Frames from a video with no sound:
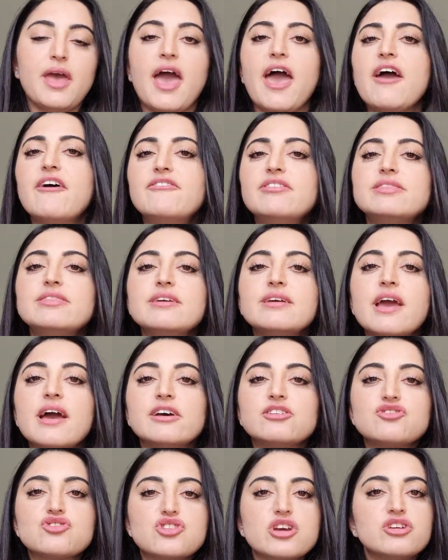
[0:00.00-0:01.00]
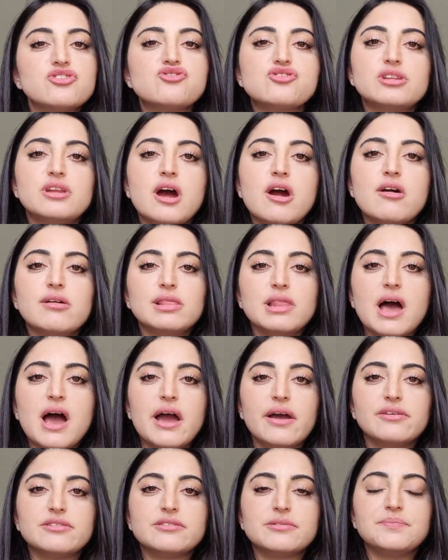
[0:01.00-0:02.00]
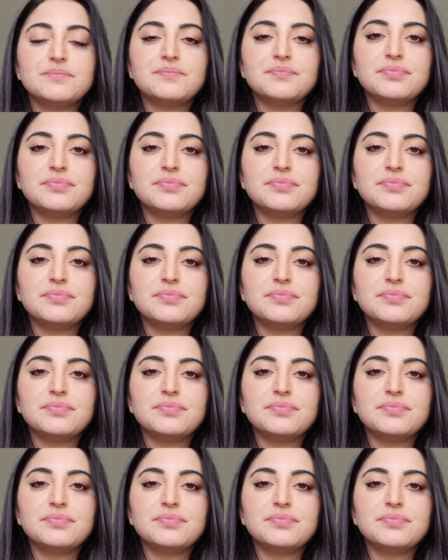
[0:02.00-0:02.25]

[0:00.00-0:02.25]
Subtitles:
Everything has changed in our lives.